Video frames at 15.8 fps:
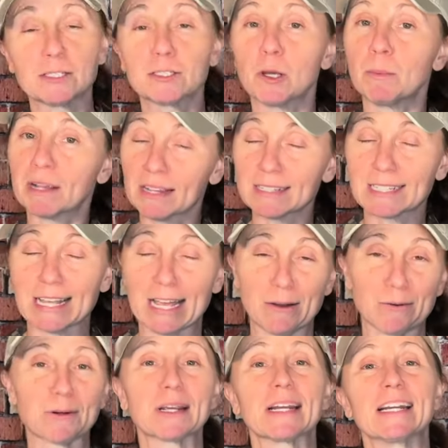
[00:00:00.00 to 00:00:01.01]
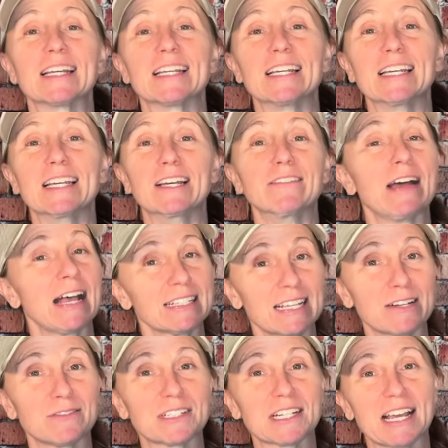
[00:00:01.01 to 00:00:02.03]
So because of that, we're going to give, as
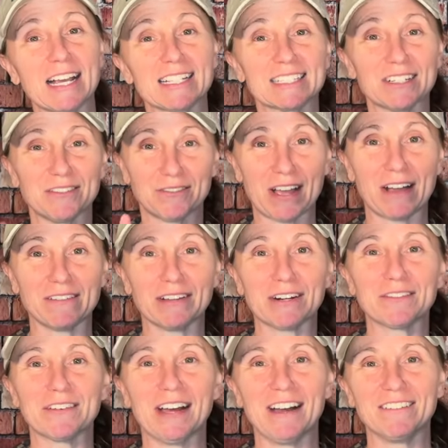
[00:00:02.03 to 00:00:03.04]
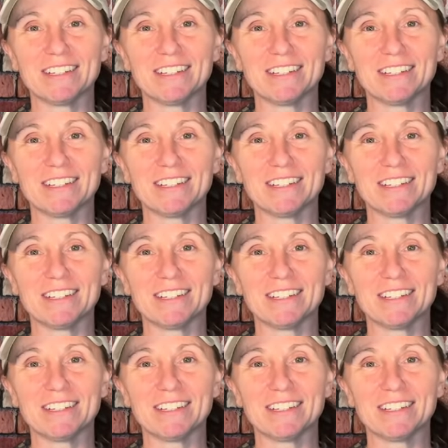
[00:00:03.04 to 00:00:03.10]
advertised, a 5 out of 5.